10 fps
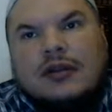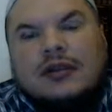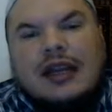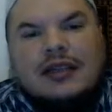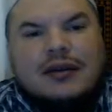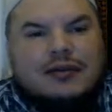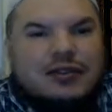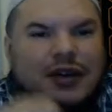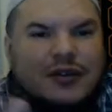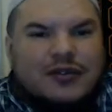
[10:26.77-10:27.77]
they
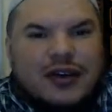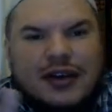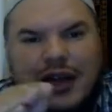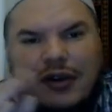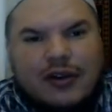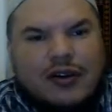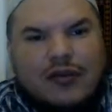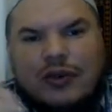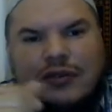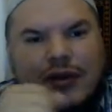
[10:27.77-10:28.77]
themselves are clouded on
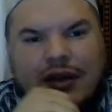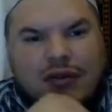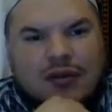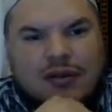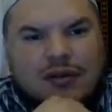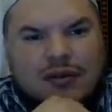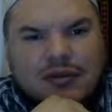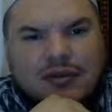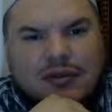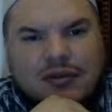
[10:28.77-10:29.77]
what's right and wrong.
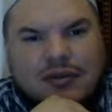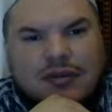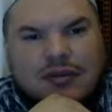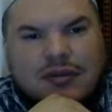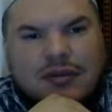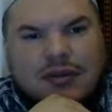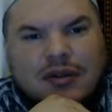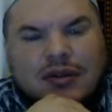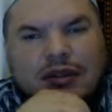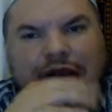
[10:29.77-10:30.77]

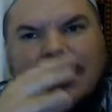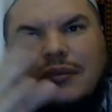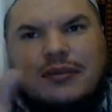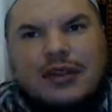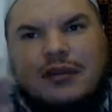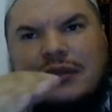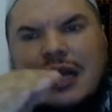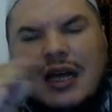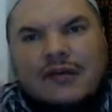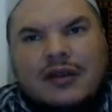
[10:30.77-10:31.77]
They themselves
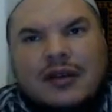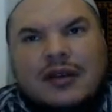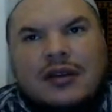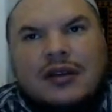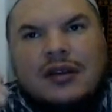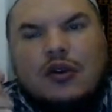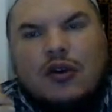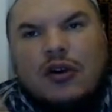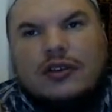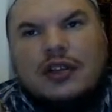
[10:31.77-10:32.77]
have
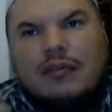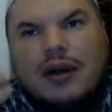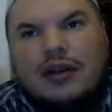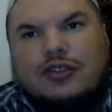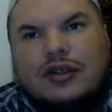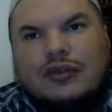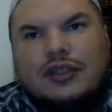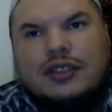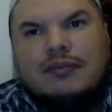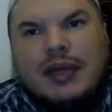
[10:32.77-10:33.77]
crossed a boundary
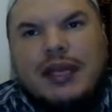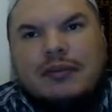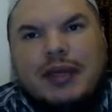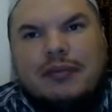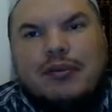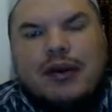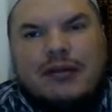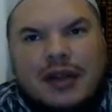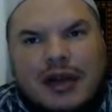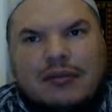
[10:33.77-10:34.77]
which many people,
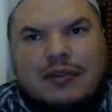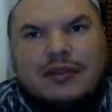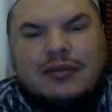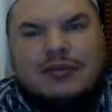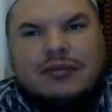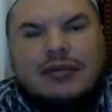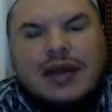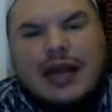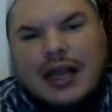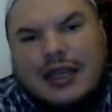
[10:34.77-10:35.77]
even non-Muslims,
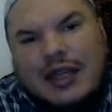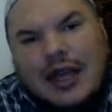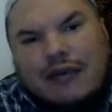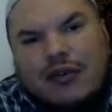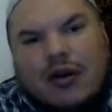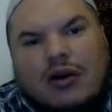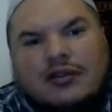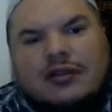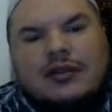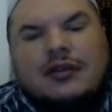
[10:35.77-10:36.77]
may not have
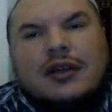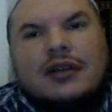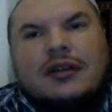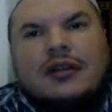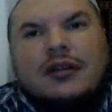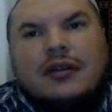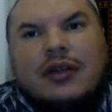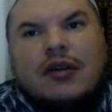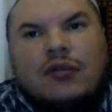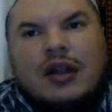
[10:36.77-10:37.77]
crossed in
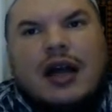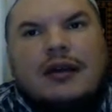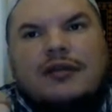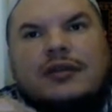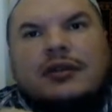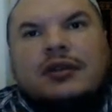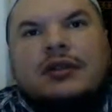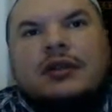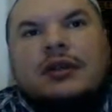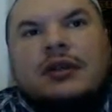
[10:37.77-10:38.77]
their own lives.
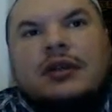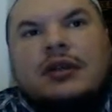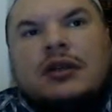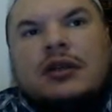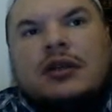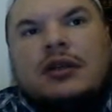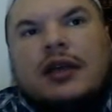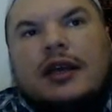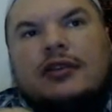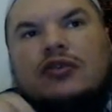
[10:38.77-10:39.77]

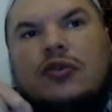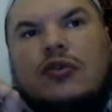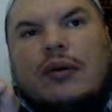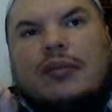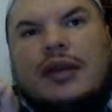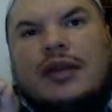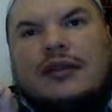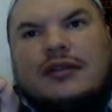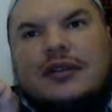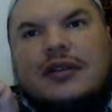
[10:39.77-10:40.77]
And so what
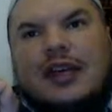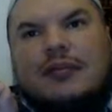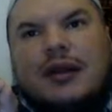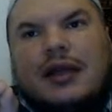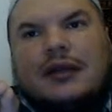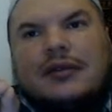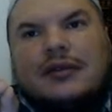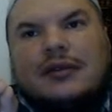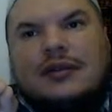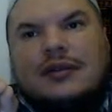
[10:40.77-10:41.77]
begins to take place